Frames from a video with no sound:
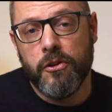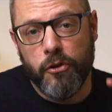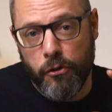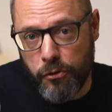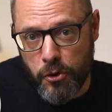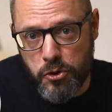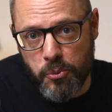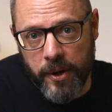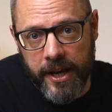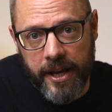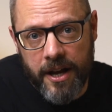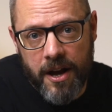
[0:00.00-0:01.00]
The third
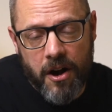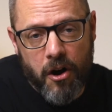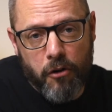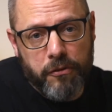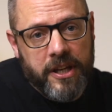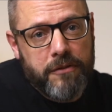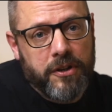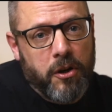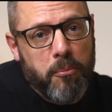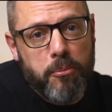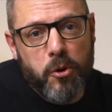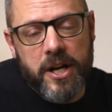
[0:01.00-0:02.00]
way of giving a
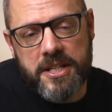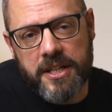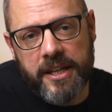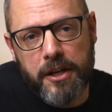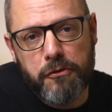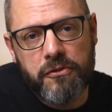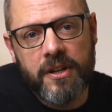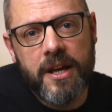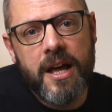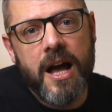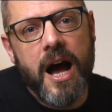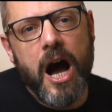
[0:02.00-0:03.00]
book as a gift,
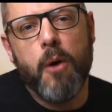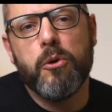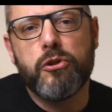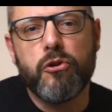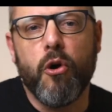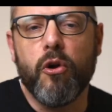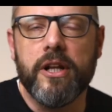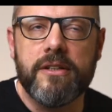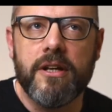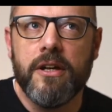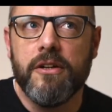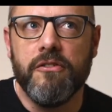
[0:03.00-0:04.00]
I would call
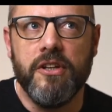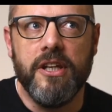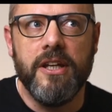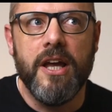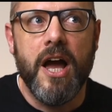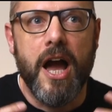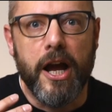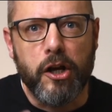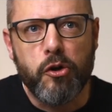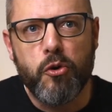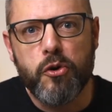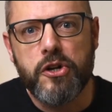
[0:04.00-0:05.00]
it the
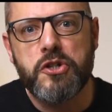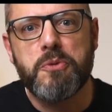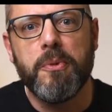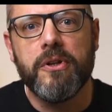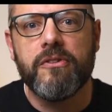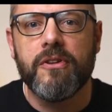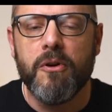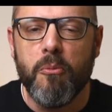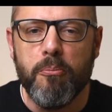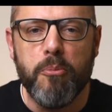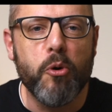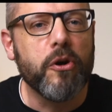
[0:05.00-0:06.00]
encouragement
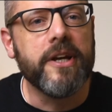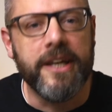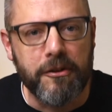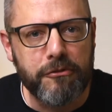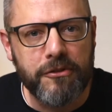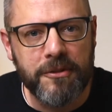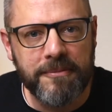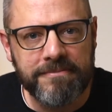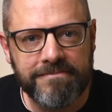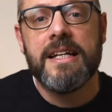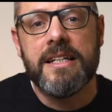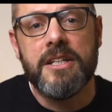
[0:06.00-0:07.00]
book gift.
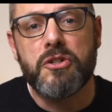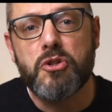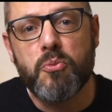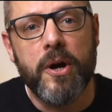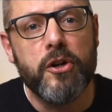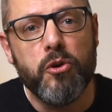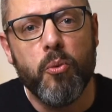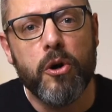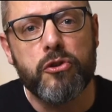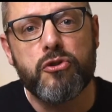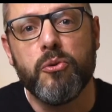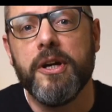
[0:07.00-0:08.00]
This is when you
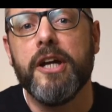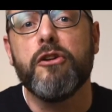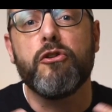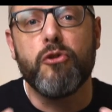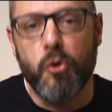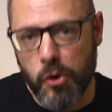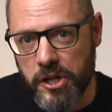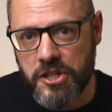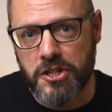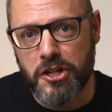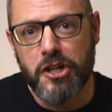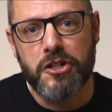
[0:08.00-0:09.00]
want to
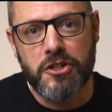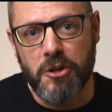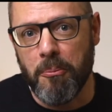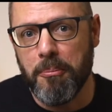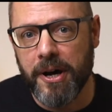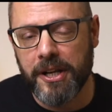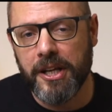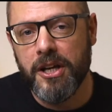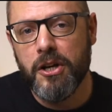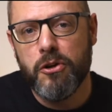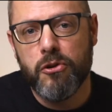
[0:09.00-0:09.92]
encourage somebody